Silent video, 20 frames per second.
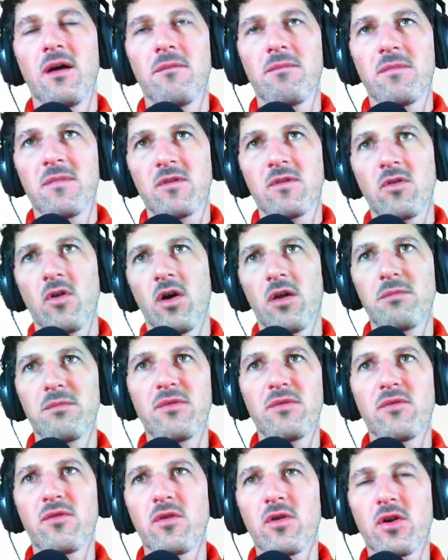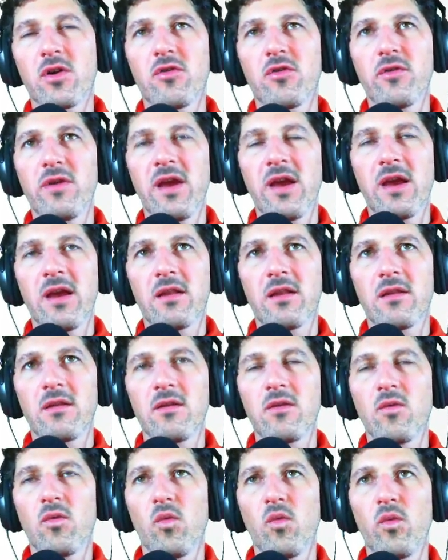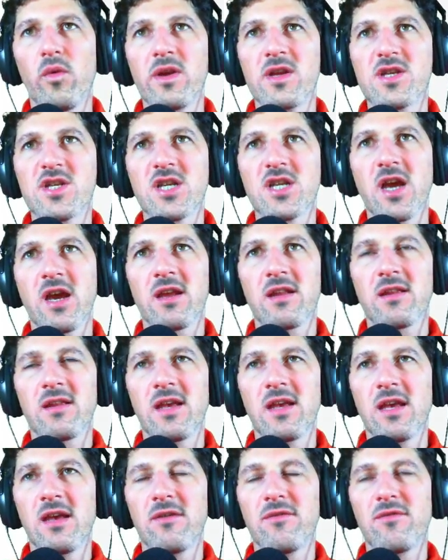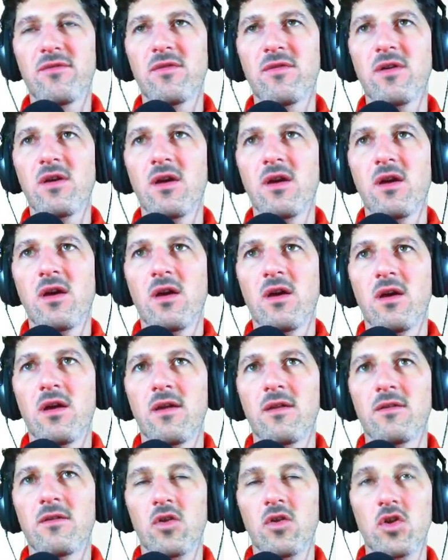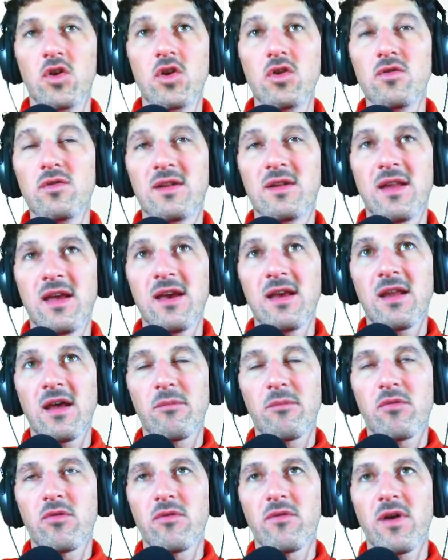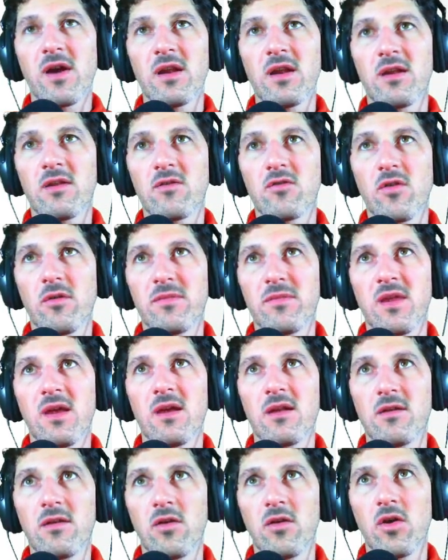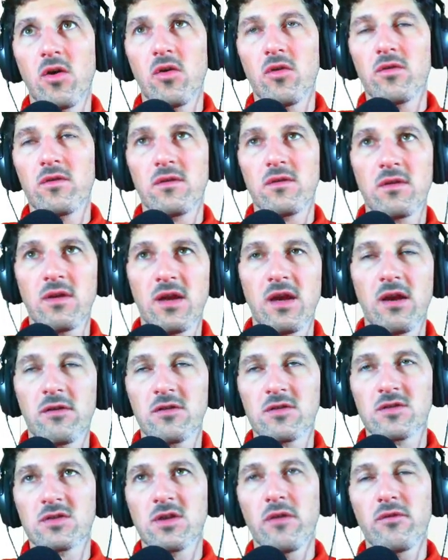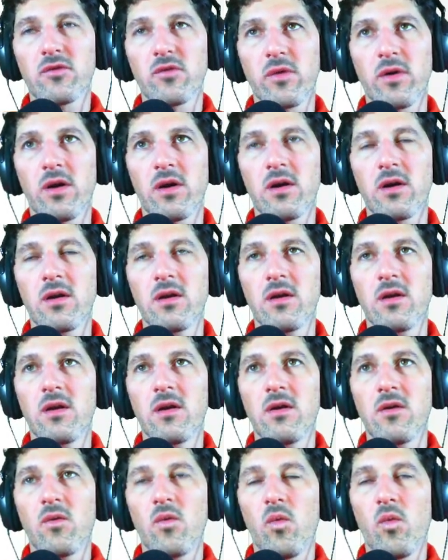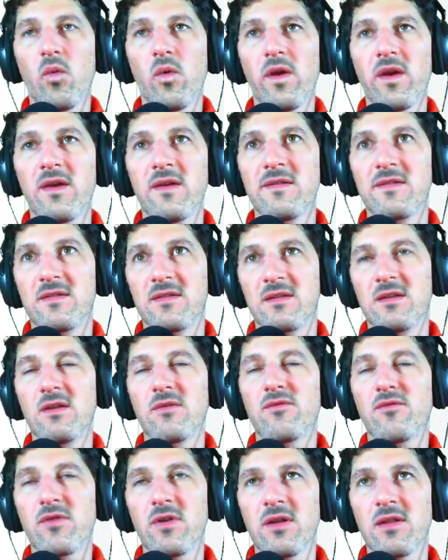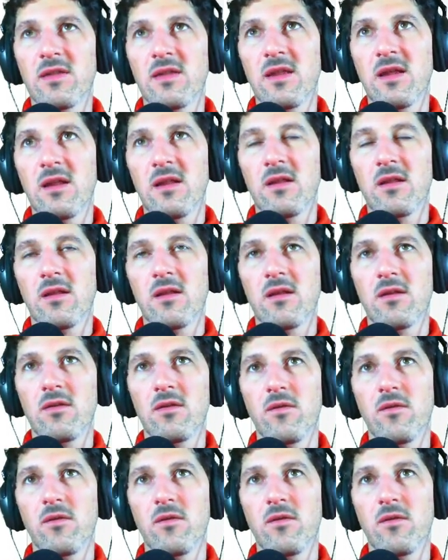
So on before create, we checked if the new data provided to update the node, here the software, is different than the